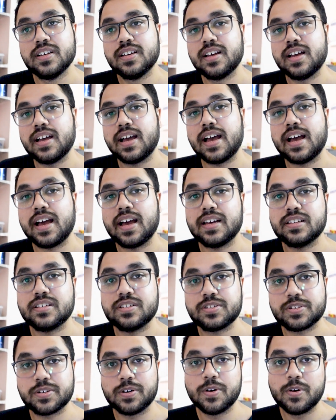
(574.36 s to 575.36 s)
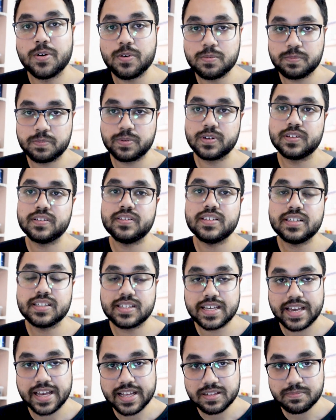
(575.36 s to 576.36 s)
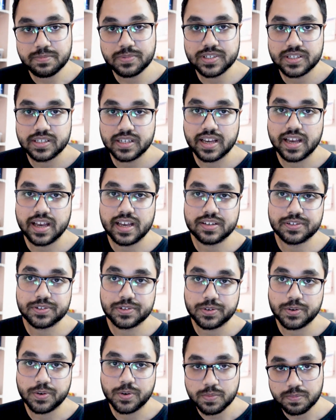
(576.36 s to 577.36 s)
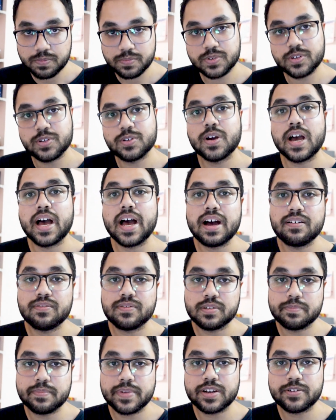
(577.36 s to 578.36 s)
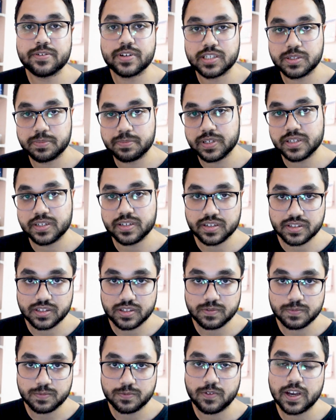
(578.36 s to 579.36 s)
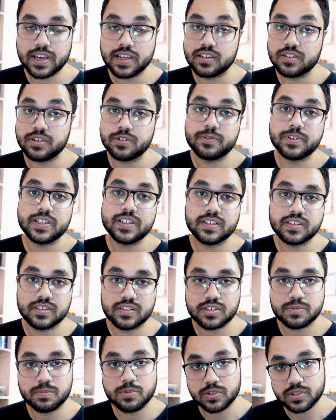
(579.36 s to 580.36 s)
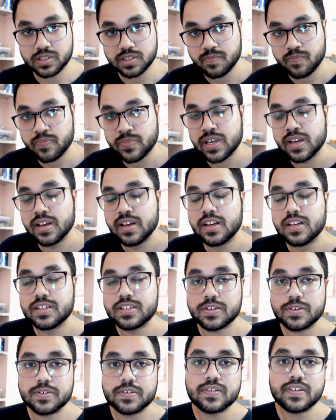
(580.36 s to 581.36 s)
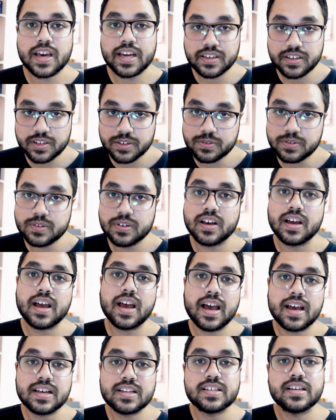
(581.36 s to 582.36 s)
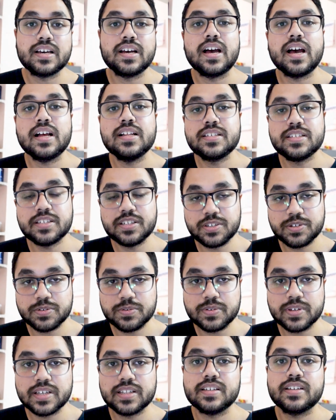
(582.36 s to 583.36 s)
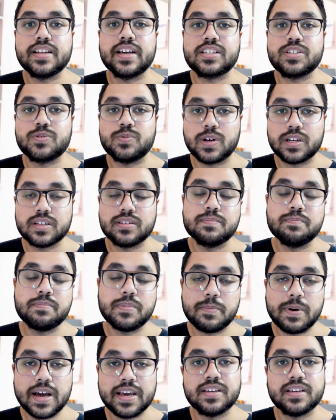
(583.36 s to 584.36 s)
and hope this helps and hope you have better experience while you're reading these books so thank you and i'll see you in the next one bye bye